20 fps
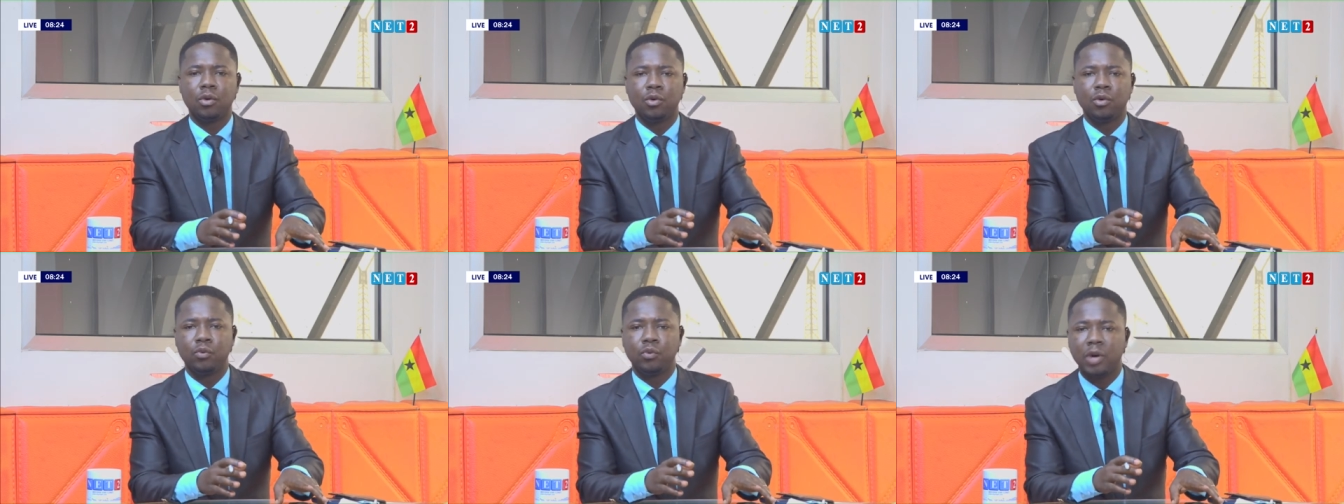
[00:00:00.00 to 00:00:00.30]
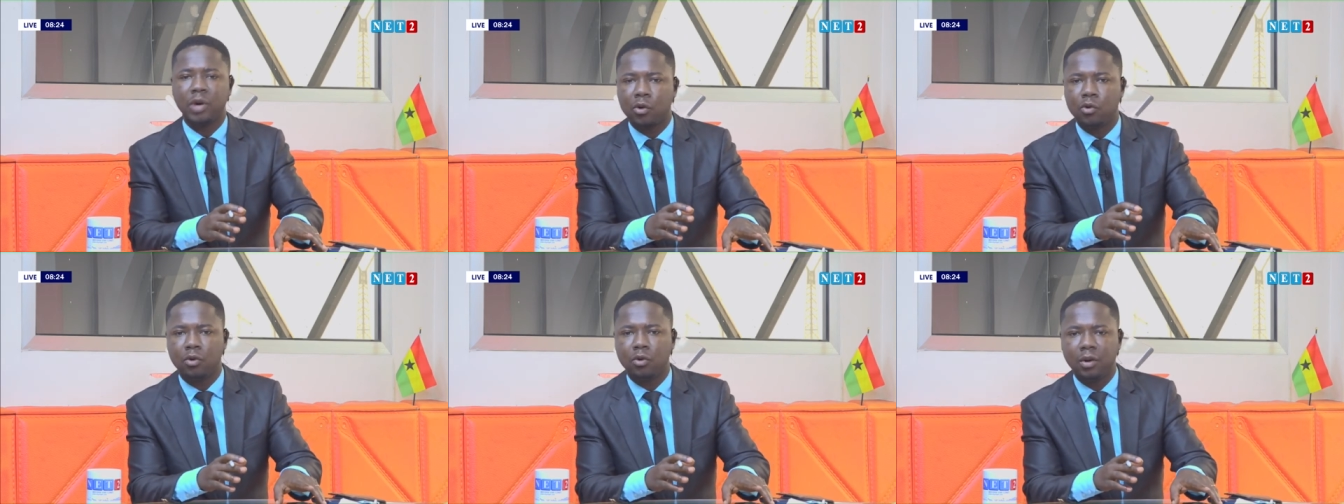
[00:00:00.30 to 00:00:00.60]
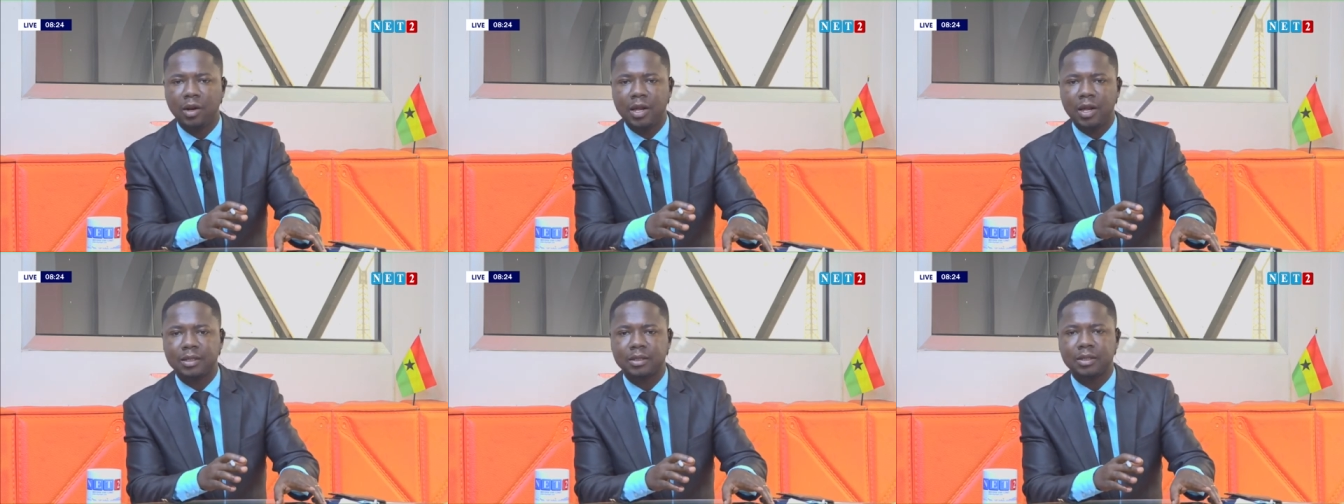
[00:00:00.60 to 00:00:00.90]

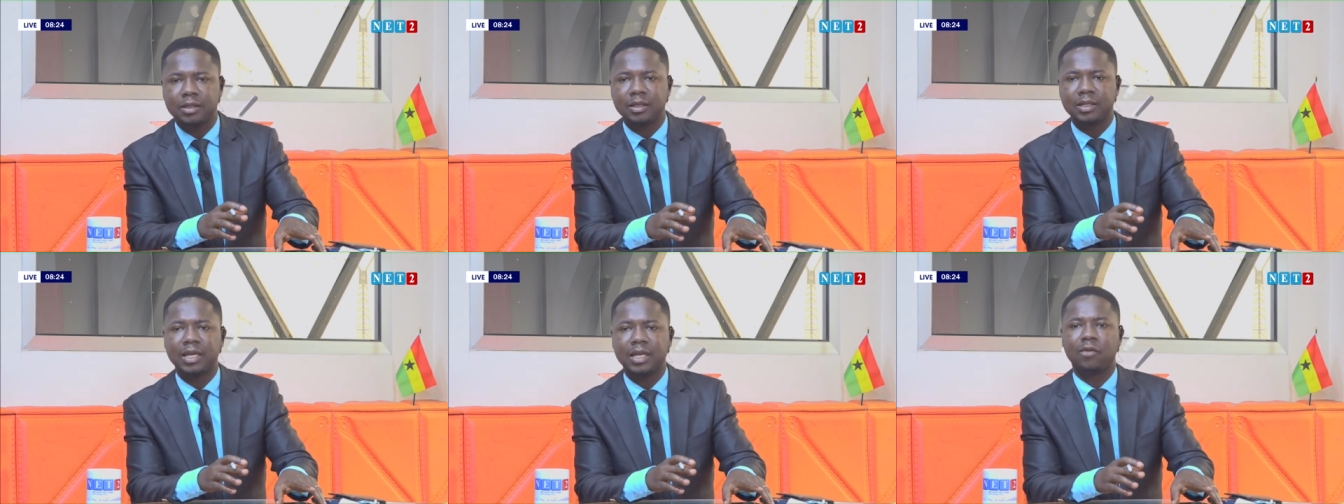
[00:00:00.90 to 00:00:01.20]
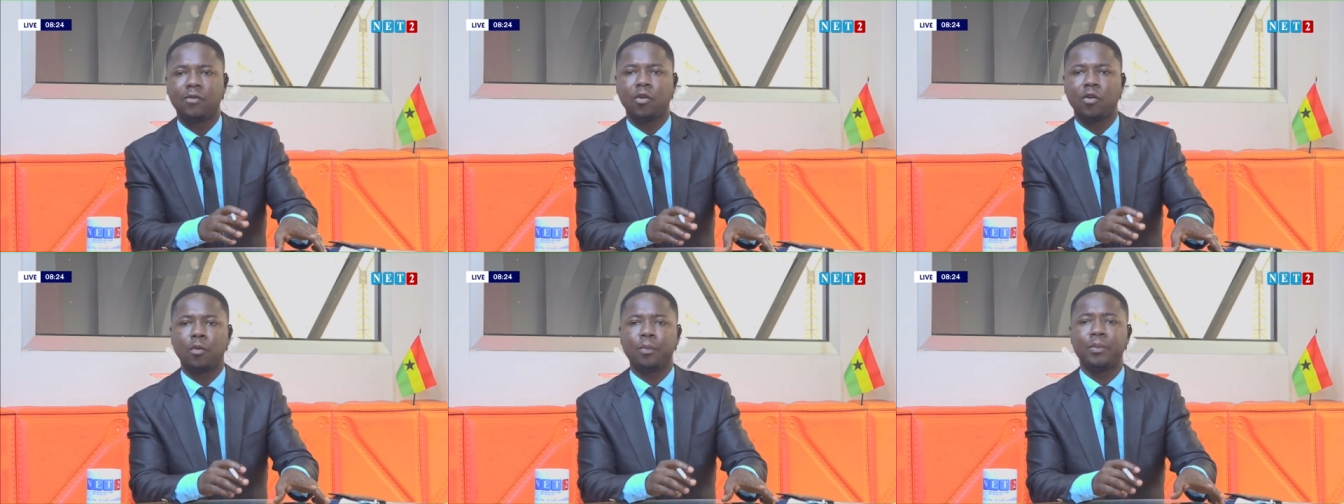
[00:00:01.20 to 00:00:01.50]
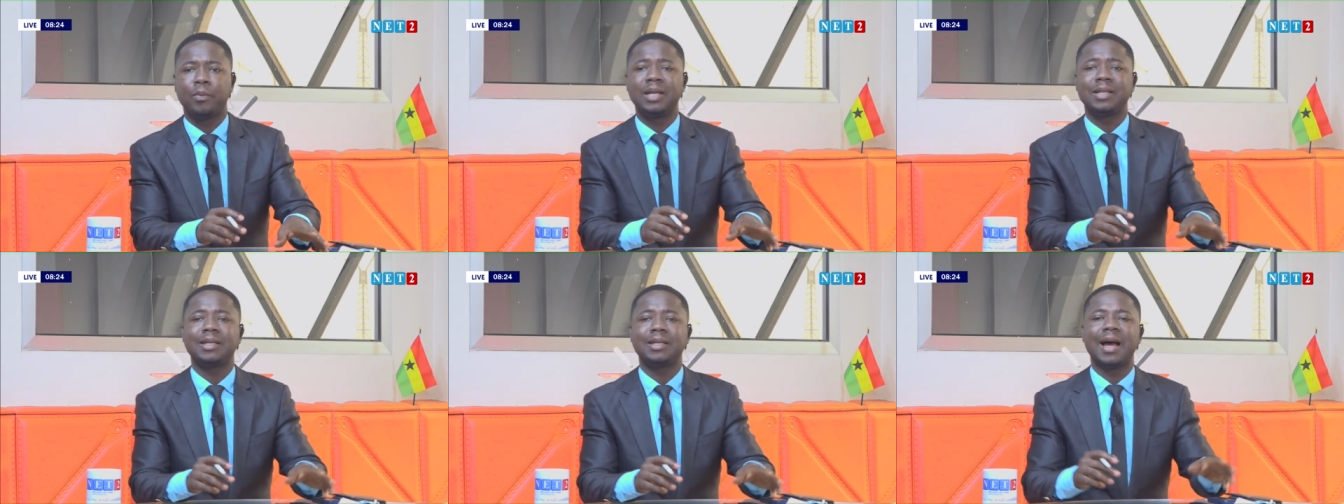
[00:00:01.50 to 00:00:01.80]
regulate the
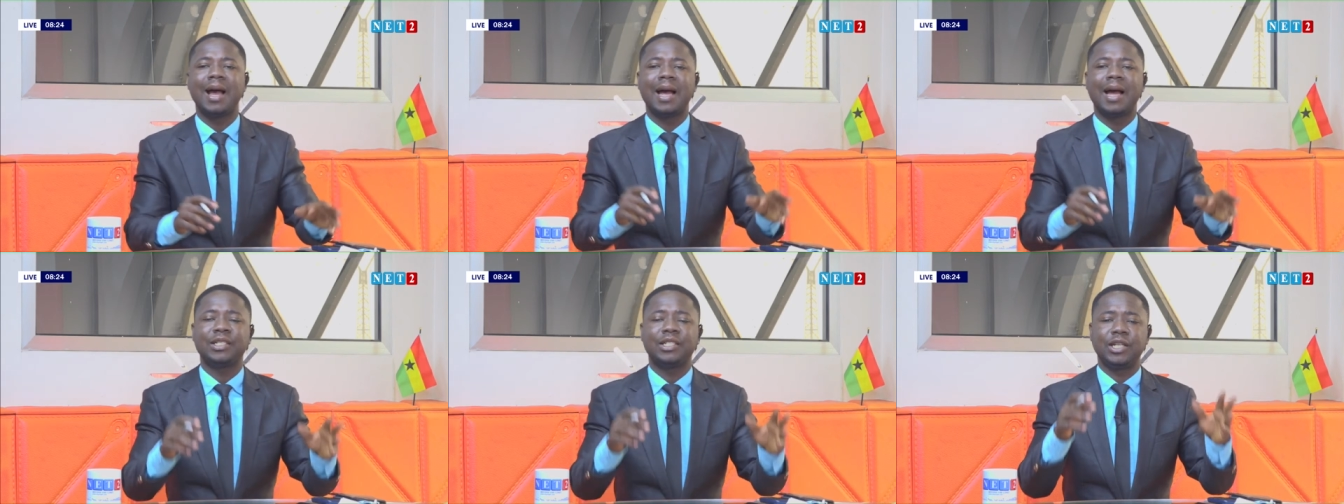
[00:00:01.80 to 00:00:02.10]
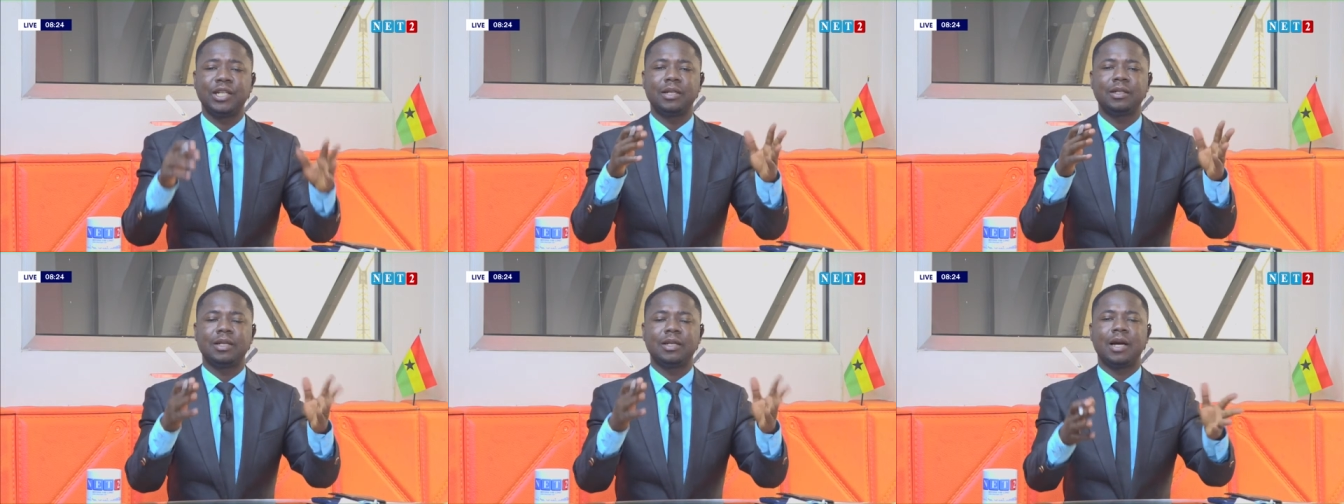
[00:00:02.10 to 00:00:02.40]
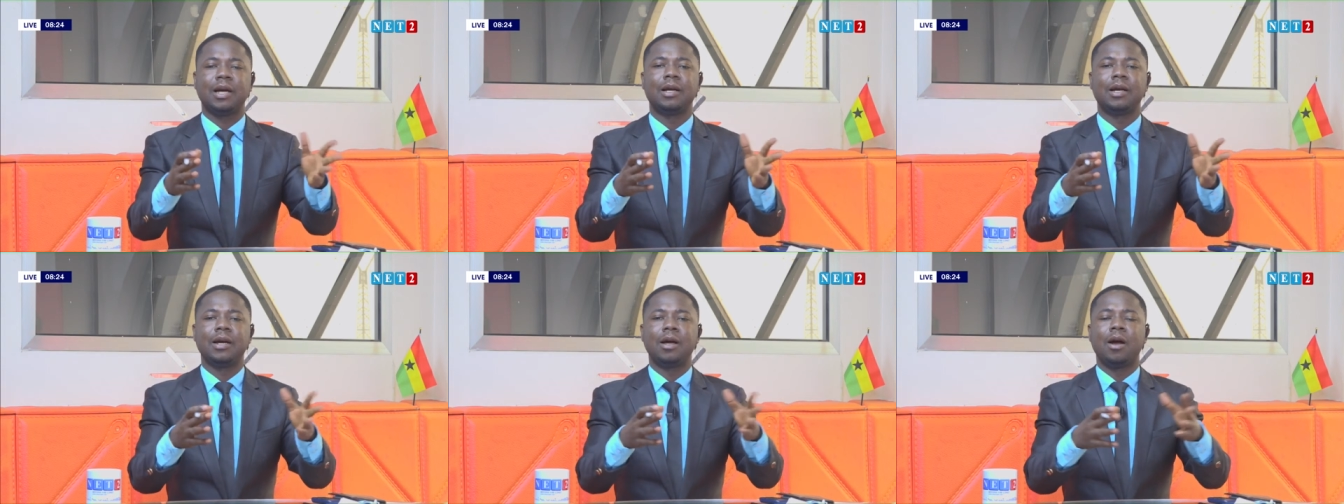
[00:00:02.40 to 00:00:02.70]
developmental agenda
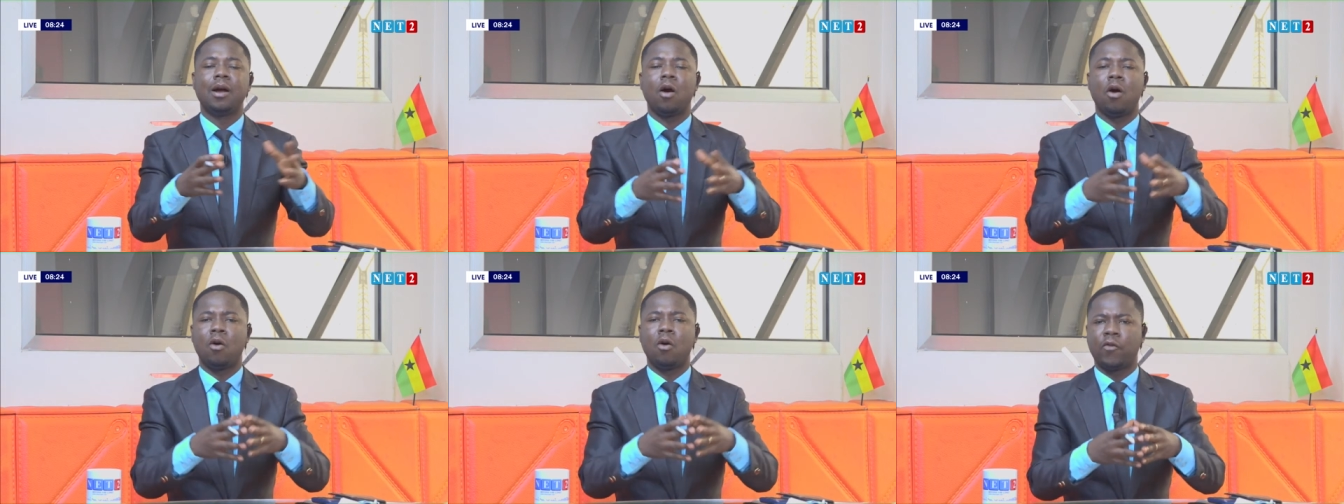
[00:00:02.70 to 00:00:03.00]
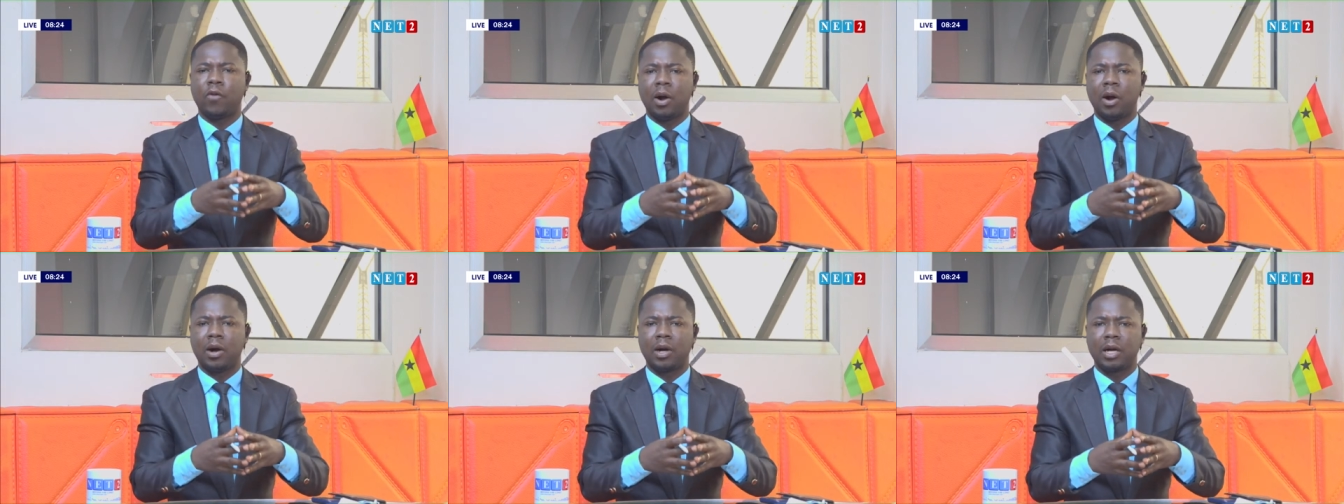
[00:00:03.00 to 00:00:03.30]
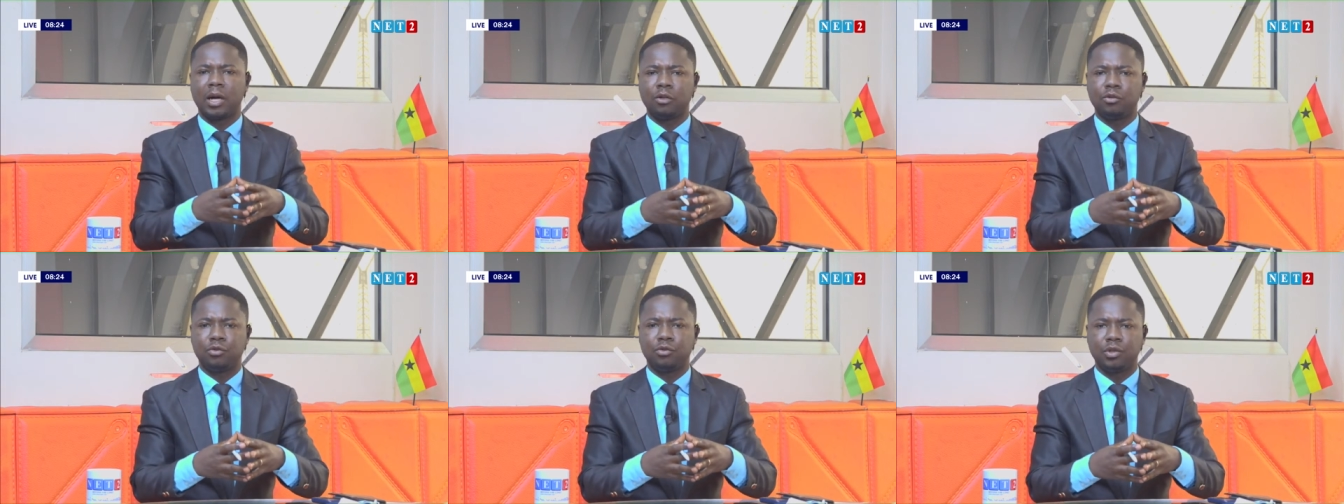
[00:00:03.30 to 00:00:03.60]
of our
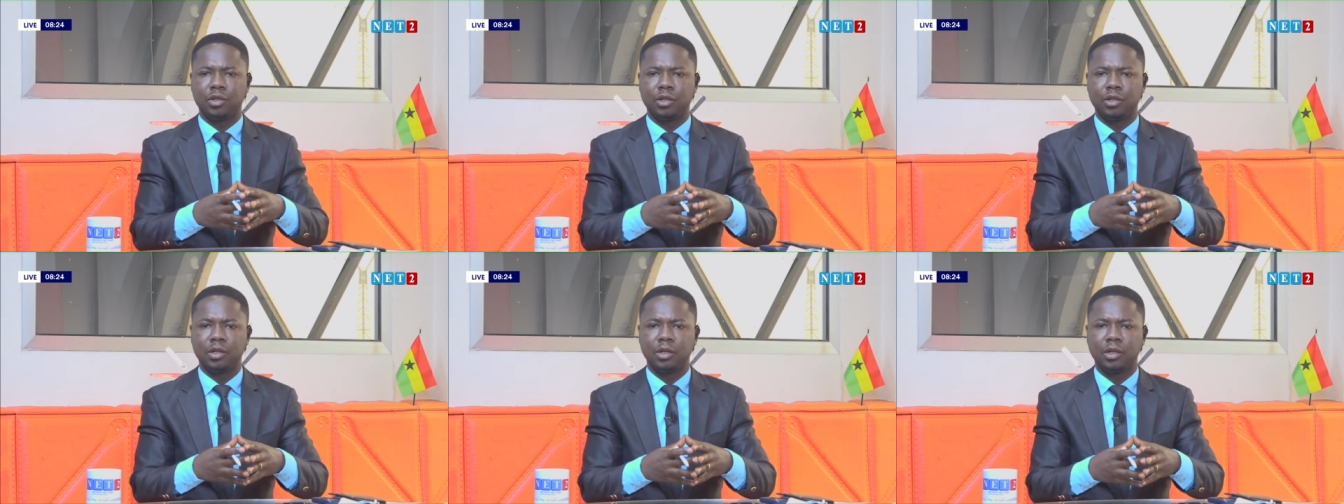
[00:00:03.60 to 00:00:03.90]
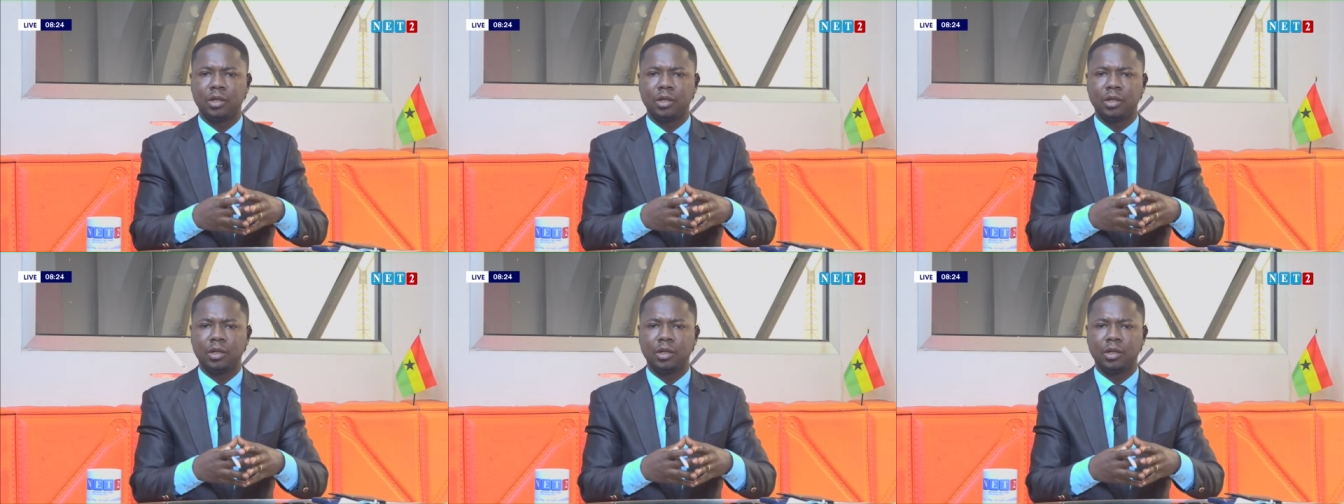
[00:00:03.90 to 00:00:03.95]
country?